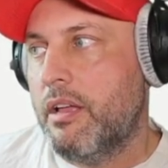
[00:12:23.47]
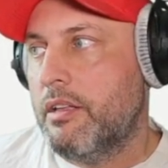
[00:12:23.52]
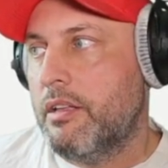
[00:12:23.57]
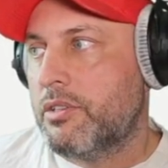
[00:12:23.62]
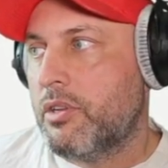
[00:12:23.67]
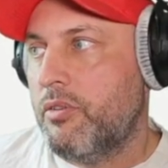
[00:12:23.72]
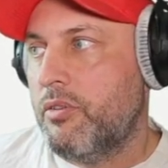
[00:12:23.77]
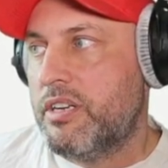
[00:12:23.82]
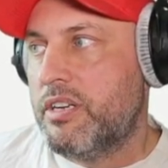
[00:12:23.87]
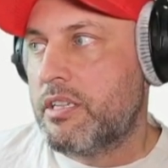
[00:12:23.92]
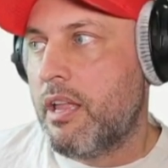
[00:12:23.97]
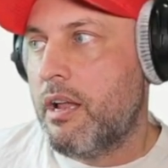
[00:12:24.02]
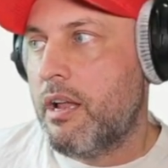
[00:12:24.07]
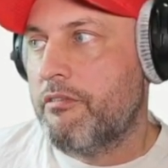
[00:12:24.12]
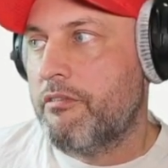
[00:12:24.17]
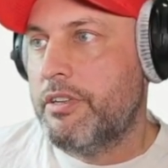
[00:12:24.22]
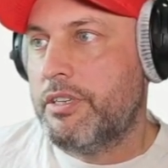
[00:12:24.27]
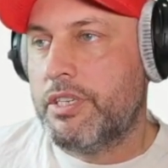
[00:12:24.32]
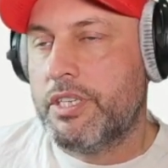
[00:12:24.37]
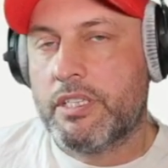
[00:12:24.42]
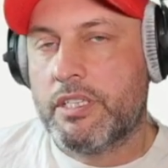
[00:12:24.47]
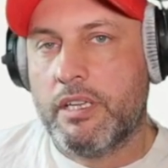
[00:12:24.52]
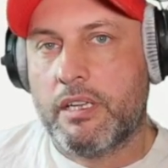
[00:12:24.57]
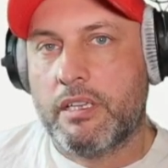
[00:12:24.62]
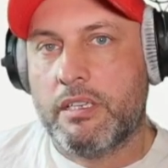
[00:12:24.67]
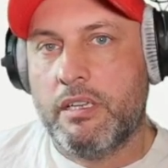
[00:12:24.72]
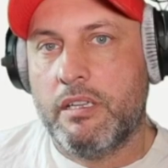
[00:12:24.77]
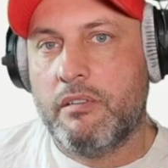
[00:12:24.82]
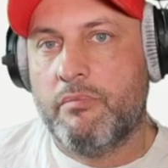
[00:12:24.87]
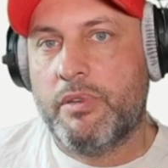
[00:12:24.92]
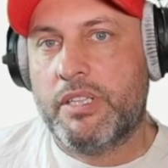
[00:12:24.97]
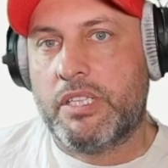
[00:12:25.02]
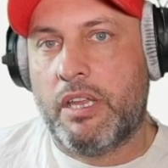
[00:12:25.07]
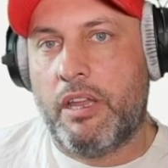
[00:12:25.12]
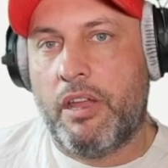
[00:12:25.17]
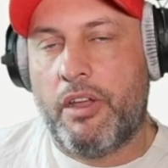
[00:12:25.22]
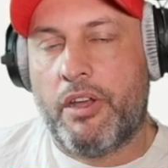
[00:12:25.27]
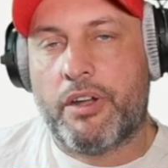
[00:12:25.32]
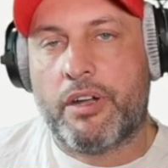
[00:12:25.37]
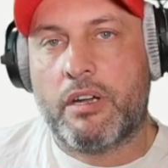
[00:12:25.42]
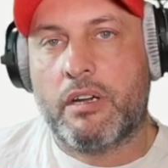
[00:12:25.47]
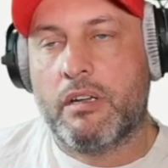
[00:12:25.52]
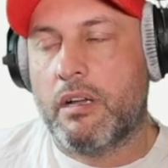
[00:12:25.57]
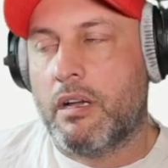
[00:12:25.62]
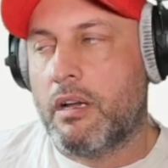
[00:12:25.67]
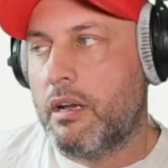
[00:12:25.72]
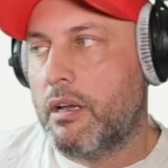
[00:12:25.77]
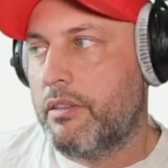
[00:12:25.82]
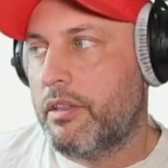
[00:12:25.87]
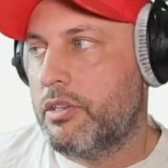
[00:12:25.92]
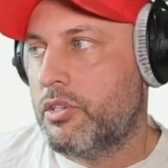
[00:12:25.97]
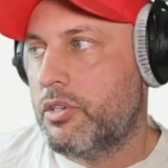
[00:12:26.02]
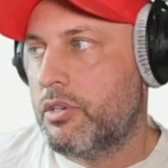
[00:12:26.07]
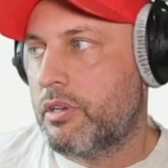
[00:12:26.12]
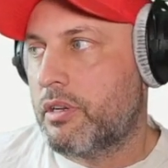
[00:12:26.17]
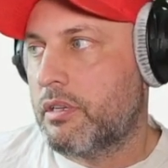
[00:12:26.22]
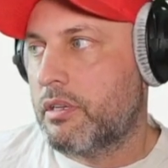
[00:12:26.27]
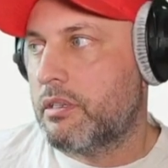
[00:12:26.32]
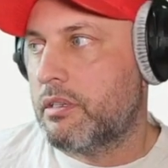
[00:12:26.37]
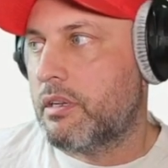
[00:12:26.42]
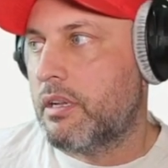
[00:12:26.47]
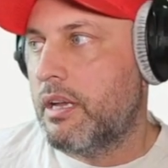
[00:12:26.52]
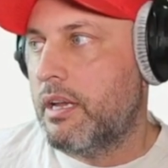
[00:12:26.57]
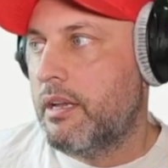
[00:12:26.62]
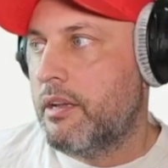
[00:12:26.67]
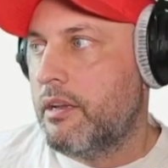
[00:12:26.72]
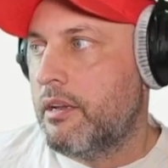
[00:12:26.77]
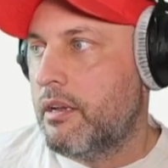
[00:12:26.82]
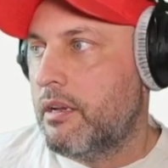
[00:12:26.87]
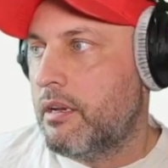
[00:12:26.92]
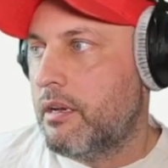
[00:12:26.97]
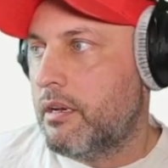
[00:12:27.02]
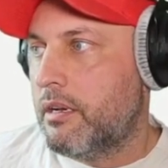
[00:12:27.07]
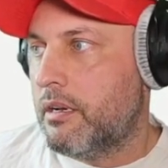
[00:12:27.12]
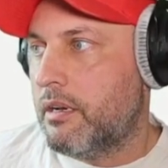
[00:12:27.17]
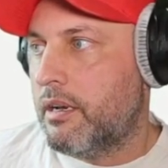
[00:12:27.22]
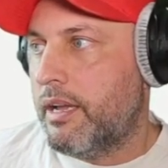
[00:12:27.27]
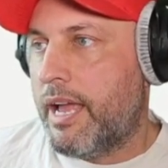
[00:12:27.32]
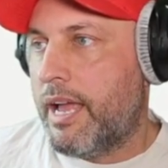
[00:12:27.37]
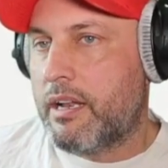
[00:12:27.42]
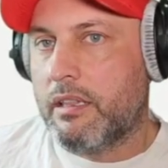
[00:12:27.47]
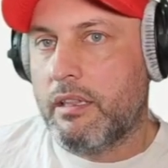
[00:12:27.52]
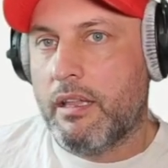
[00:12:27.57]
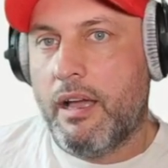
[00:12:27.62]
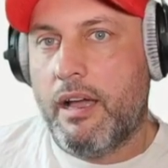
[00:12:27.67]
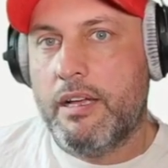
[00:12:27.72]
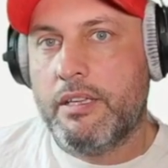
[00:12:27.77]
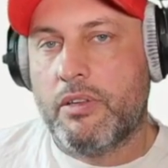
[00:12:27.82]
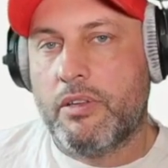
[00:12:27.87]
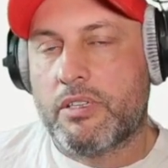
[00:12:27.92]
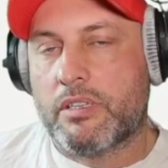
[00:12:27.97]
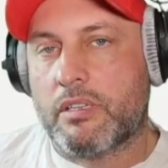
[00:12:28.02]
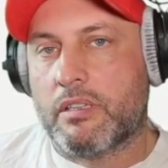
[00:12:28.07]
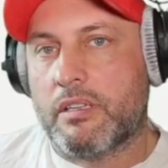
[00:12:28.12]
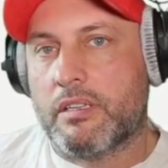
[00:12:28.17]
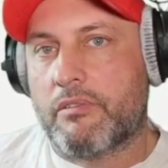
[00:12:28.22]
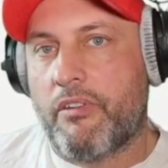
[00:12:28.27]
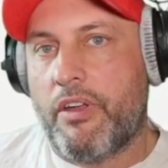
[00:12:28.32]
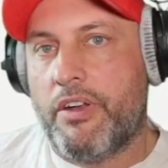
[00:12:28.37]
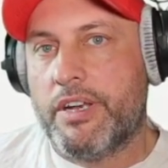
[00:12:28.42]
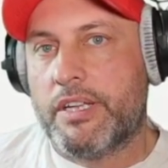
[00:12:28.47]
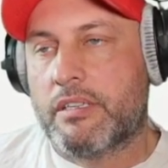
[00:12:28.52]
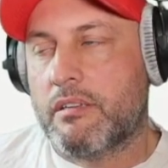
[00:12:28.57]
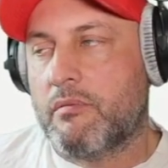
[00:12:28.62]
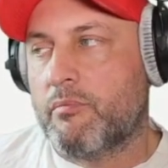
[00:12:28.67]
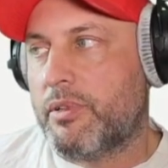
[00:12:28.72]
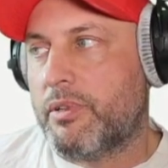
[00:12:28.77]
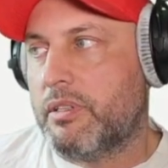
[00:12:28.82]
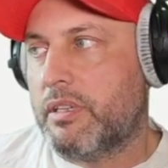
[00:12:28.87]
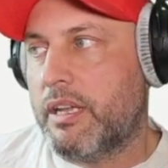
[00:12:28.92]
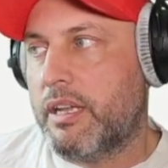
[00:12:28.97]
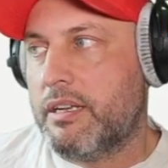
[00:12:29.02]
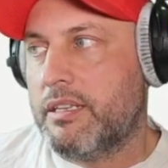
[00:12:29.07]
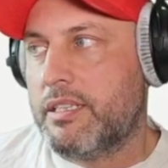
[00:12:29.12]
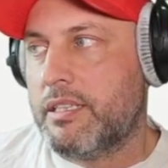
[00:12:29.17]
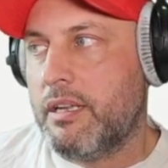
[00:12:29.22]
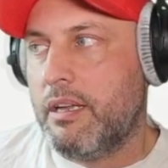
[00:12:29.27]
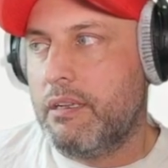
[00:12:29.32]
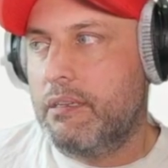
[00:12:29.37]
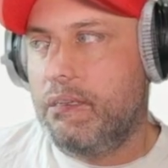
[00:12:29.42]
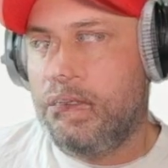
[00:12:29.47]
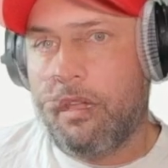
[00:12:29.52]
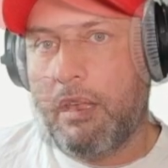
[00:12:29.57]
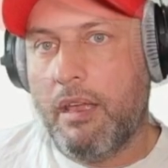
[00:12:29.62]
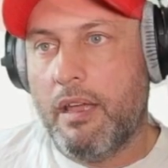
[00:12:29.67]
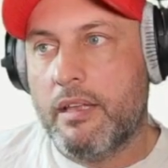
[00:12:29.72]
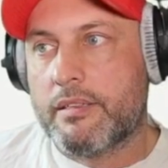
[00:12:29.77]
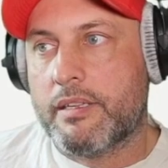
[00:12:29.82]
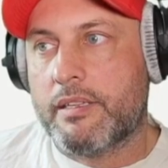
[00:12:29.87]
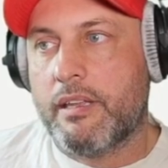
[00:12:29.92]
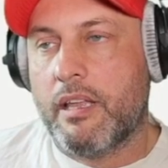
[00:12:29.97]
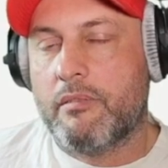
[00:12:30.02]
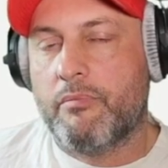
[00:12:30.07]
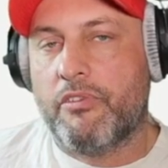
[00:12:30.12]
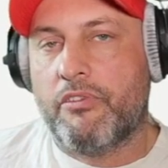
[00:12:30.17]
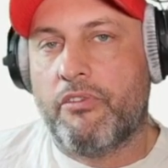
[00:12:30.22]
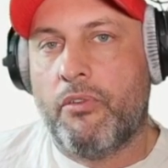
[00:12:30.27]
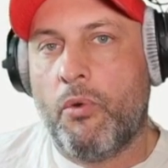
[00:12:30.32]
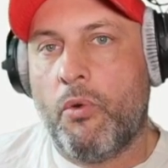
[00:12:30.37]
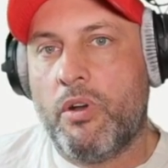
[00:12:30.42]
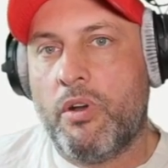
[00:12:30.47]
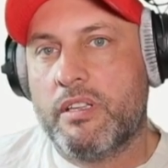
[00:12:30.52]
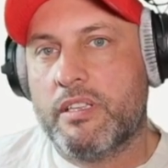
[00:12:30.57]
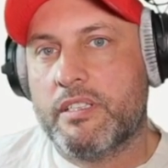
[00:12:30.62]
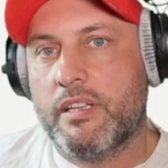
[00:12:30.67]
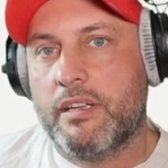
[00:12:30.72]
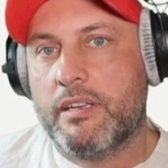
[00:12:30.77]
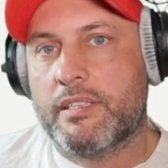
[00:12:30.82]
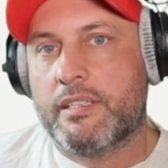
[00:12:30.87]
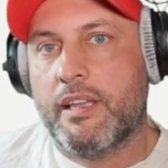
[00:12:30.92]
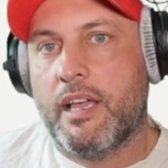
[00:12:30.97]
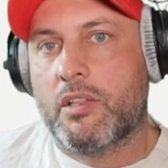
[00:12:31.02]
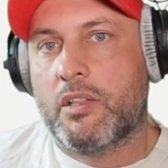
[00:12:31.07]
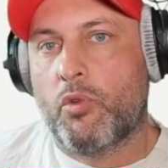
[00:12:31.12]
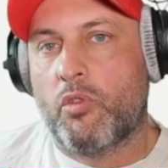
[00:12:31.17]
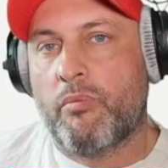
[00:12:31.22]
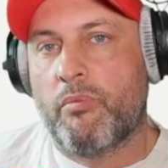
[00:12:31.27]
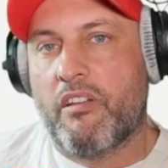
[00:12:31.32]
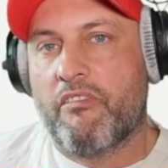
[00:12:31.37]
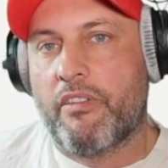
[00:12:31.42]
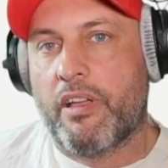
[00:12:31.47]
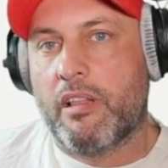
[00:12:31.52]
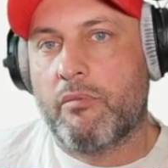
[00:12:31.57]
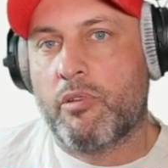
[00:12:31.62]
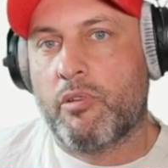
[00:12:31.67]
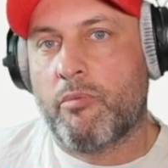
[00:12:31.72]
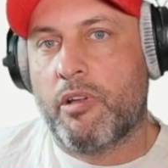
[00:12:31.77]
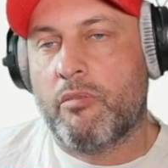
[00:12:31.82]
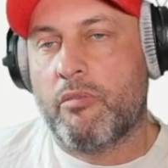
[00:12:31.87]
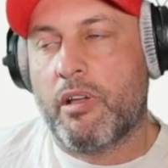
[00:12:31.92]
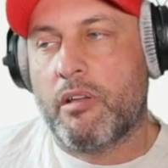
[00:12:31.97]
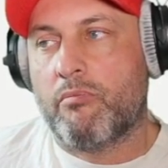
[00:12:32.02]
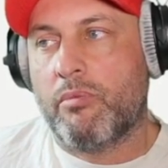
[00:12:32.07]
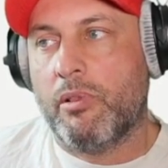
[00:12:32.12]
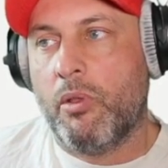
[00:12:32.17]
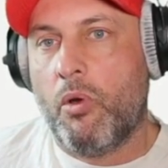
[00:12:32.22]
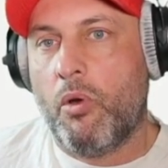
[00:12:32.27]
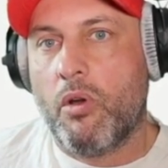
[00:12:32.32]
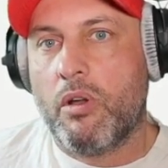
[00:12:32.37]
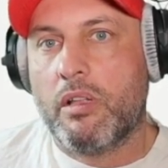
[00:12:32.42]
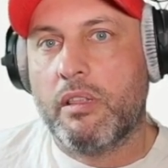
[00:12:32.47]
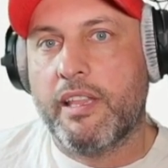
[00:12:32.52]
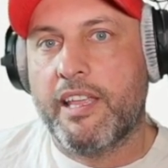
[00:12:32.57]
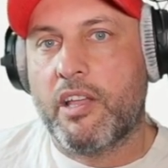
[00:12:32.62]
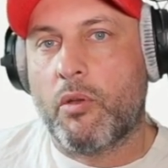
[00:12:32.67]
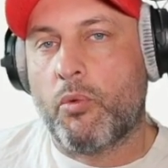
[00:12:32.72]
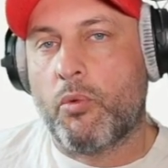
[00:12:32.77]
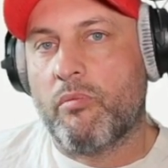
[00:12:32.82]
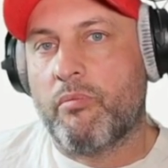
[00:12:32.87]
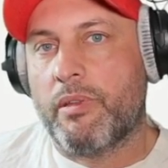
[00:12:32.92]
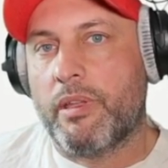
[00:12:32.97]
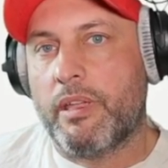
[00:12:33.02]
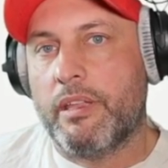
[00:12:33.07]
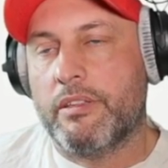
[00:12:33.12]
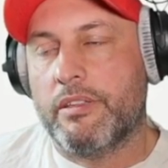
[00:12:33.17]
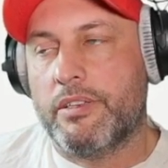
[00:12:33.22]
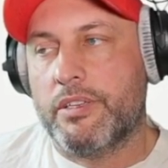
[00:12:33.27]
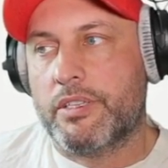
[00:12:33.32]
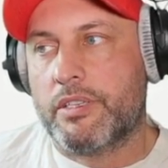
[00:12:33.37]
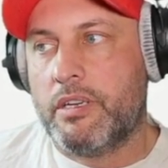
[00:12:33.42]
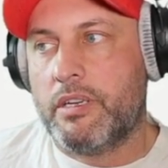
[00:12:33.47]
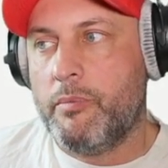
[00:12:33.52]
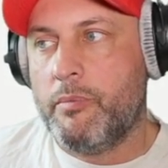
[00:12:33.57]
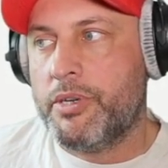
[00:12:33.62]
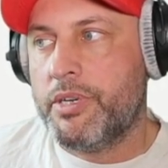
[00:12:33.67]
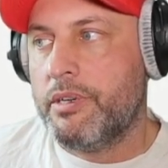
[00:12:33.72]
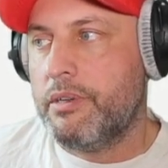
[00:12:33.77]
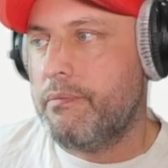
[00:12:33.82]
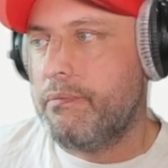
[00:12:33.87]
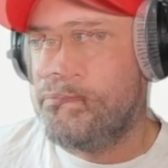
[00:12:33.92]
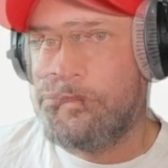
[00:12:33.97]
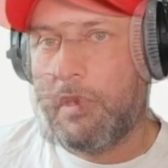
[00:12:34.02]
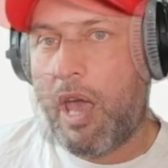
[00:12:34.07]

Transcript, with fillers: So there's a lot of interesting tidbits here uh, that you can uh, analyze using this very simple dataset. As I said before, this dataset will be available on my blog, link will be in the description.